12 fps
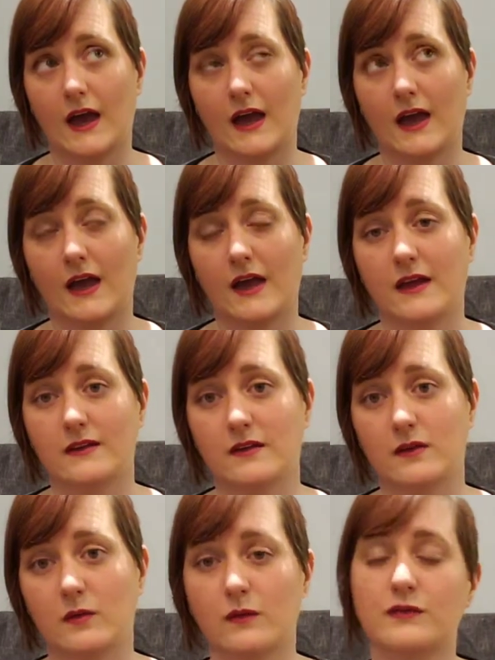
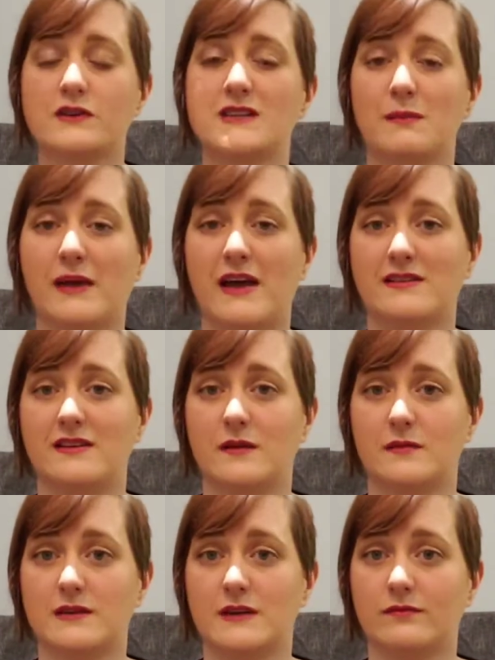And, well, first I plasti
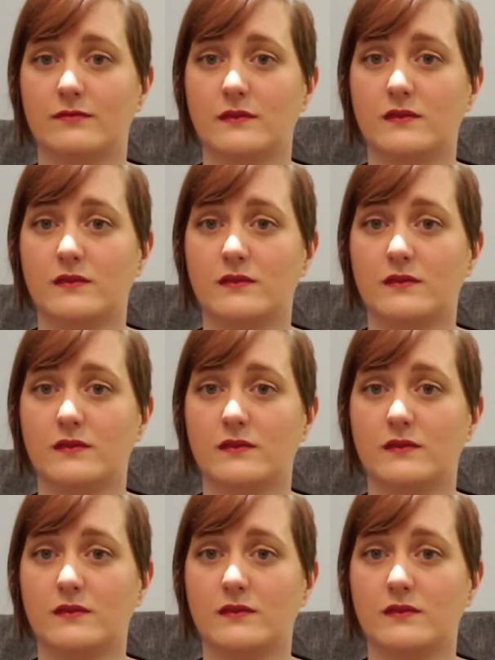dipped it.